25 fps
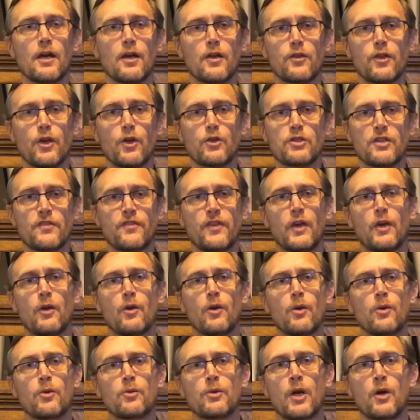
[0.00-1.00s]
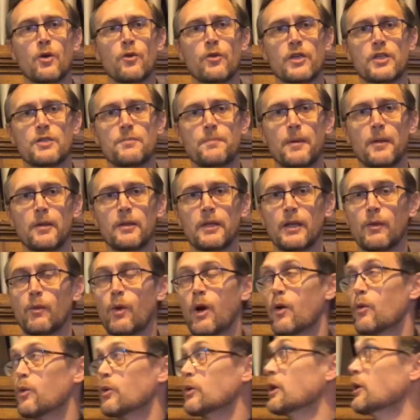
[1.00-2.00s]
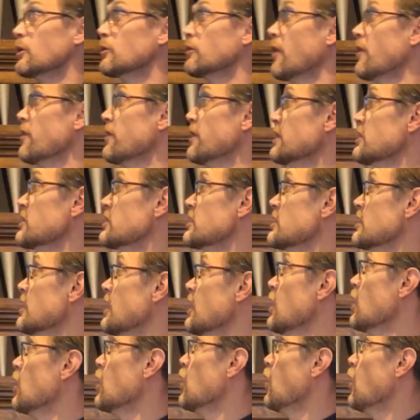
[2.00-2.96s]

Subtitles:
Those of you who know this building well will know that this